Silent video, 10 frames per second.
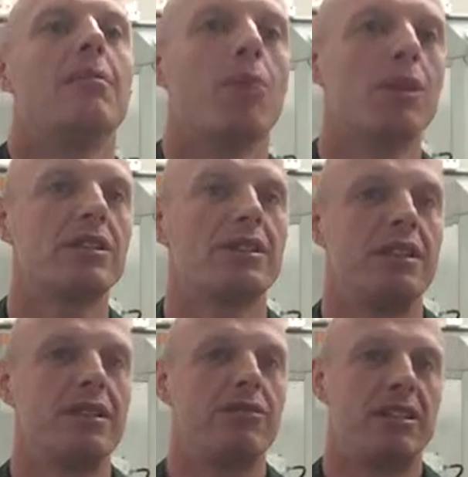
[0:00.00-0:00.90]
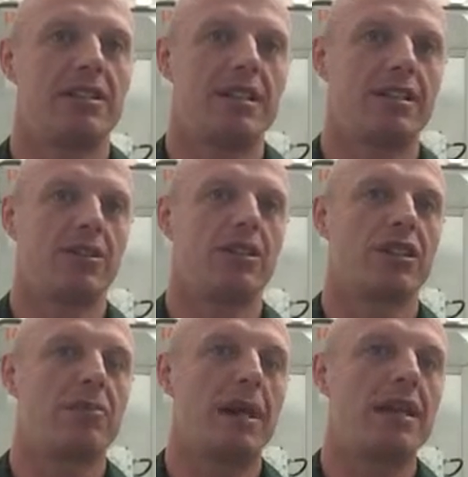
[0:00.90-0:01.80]
More senior residents are going
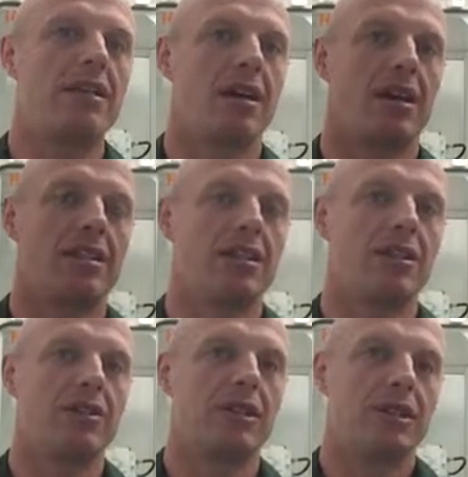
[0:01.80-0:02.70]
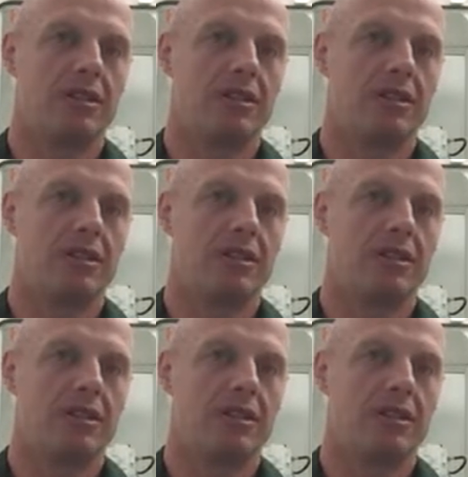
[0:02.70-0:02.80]
to depend on you